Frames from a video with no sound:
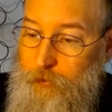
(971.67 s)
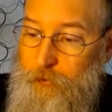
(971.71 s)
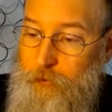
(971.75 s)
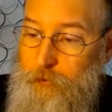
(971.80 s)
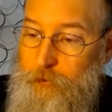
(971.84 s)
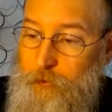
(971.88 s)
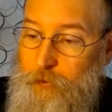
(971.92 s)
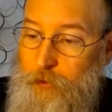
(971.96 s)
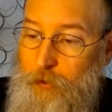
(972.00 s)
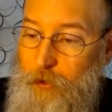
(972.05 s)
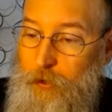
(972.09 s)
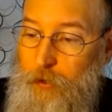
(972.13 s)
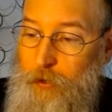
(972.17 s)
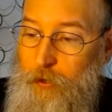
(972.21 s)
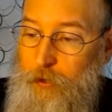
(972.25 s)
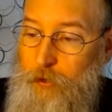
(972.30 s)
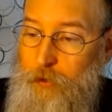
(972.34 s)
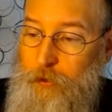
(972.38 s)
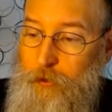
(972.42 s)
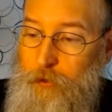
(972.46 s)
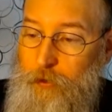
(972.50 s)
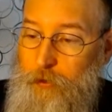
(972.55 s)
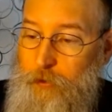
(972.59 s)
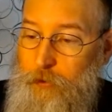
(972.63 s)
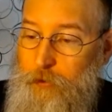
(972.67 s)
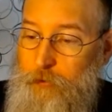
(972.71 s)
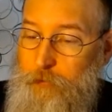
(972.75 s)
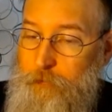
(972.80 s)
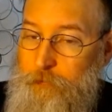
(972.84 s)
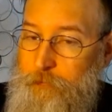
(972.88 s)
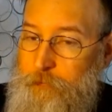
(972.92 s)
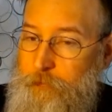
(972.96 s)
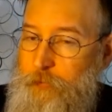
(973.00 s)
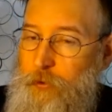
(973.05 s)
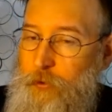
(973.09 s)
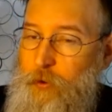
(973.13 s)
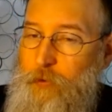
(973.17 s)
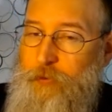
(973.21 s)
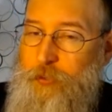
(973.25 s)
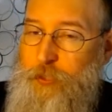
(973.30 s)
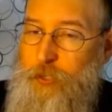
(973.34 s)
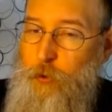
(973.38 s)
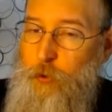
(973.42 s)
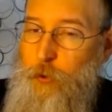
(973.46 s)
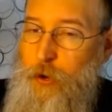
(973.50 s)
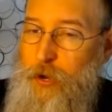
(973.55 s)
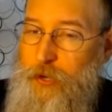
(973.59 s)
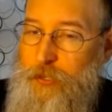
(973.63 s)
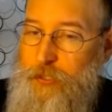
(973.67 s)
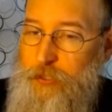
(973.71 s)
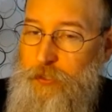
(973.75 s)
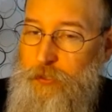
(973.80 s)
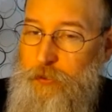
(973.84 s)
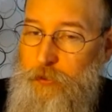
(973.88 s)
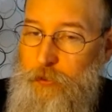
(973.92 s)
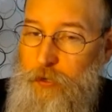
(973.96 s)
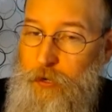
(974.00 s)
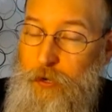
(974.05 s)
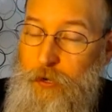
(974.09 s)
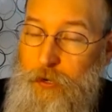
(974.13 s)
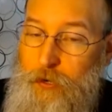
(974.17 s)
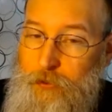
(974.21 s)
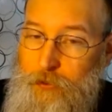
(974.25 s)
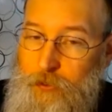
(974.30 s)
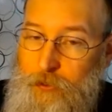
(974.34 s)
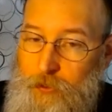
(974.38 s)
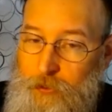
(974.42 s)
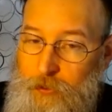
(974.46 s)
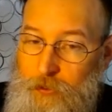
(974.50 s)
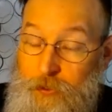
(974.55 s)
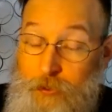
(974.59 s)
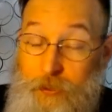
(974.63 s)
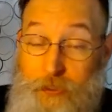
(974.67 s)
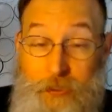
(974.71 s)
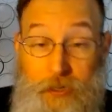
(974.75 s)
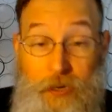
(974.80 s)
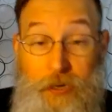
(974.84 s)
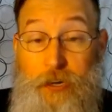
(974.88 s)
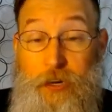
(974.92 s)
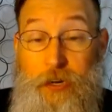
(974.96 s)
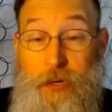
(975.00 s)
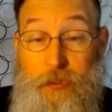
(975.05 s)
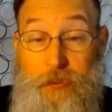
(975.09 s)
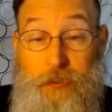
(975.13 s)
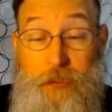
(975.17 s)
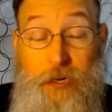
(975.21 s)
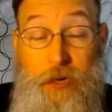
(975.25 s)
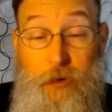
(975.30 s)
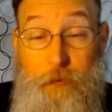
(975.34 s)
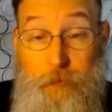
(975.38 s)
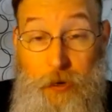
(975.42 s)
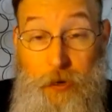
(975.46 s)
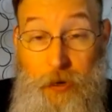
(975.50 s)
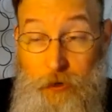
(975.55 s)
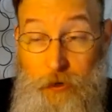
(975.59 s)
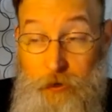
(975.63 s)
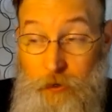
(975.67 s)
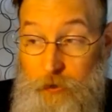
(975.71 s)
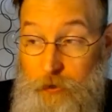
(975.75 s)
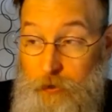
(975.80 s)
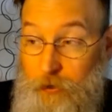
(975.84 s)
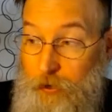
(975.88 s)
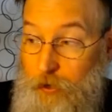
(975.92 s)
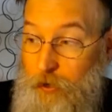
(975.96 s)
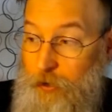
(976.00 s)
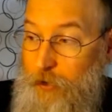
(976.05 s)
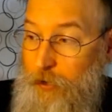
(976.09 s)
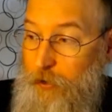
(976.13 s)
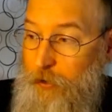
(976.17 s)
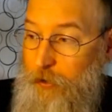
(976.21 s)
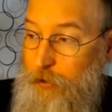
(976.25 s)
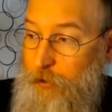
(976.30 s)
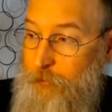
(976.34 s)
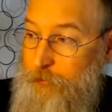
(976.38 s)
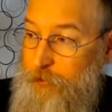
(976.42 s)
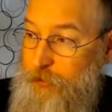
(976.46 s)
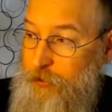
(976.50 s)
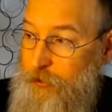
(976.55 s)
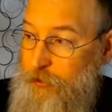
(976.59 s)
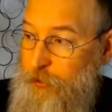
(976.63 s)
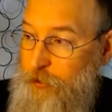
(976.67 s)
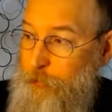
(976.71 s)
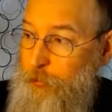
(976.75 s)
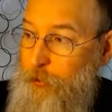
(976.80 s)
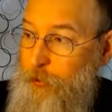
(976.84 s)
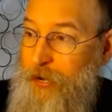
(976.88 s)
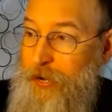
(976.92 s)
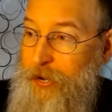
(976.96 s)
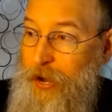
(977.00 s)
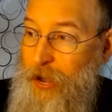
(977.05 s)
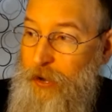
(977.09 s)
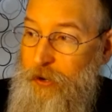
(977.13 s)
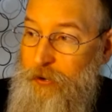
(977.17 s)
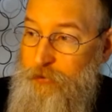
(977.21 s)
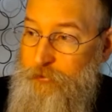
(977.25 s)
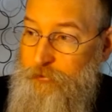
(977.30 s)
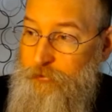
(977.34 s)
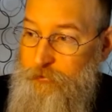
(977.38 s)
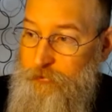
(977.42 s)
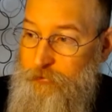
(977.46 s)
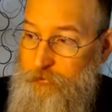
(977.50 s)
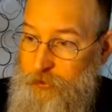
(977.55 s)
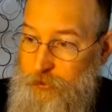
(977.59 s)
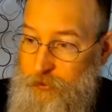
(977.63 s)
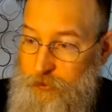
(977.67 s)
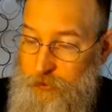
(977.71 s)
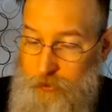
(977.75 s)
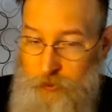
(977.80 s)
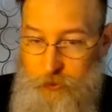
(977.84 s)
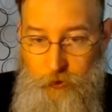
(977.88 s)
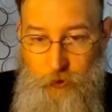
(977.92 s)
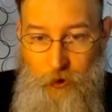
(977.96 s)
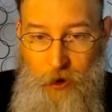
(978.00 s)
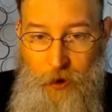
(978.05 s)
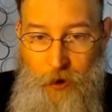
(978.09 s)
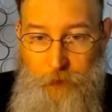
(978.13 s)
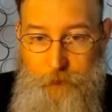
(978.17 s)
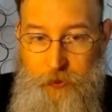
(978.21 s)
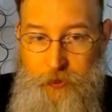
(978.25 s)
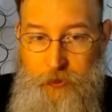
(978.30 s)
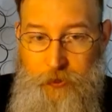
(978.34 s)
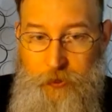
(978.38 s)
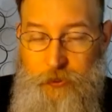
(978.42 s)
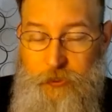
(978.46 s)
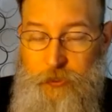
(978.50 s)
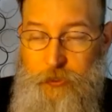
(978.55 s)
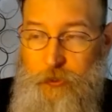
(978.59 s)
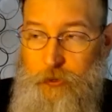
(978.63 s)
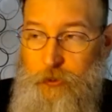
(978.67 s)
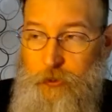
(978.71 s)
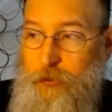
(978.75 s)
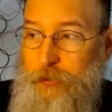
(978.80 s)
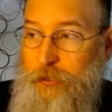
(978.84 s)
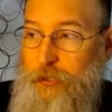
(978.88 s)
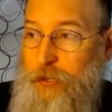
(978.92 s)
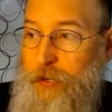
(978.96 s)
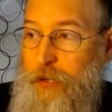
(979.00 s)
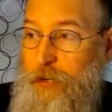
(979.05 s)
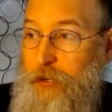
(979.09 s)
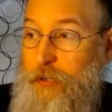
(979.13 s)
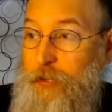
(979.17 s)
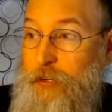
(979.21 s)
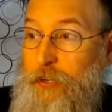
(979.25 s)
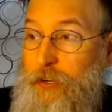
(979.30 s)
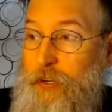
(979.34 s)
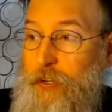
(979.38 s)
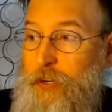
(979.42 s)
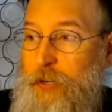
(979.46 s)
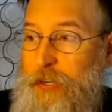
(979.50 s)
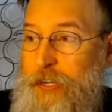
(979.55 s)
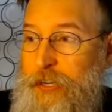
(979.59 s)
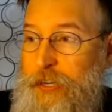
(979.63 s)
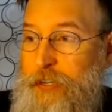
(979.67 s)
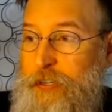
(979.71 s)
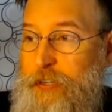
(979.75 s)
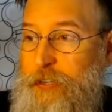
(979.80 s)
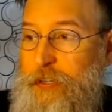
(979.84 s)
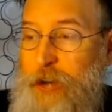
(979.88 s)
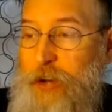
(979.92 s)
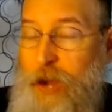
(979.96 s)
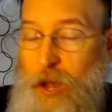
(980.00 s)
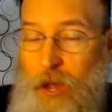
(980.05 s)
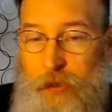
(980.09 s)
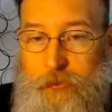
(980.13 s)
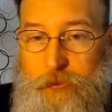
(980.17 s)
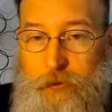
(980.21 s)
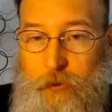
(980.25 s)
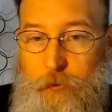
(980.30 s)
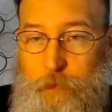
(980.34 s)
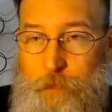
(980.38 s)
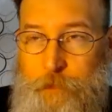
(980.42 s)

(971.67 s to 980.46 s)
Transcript: I don't know if it's a quest to get better, to break out of the trap that he is currently in Gotham.